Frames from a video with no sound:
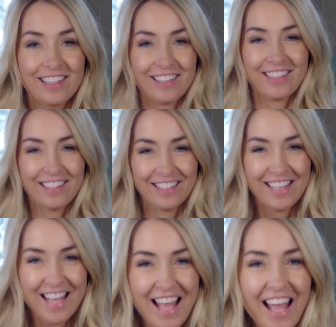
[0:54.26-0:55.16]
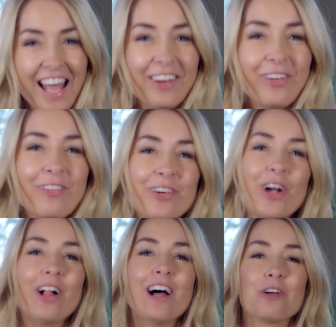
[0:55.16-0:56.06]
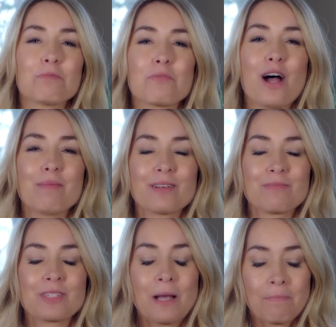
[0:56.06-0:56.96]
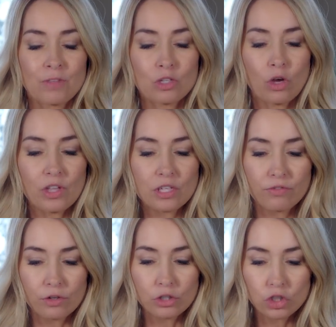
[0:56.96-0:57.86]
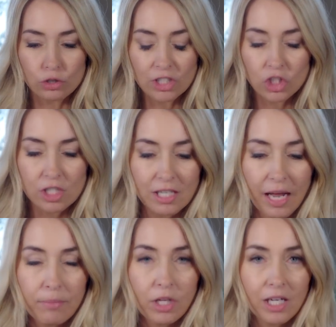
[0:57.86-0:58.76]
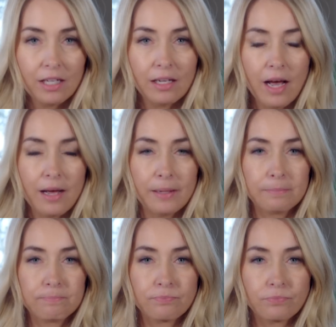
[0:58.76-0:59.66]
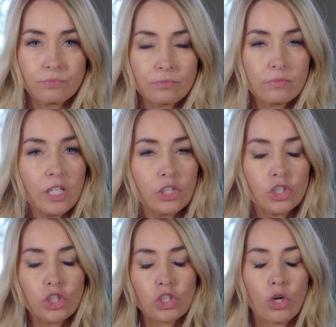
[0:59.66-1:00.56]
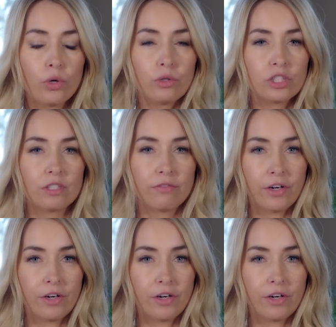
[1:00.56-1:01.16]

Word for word: and overall health problems. So these first stretches, and I'm gonna um, just show you just a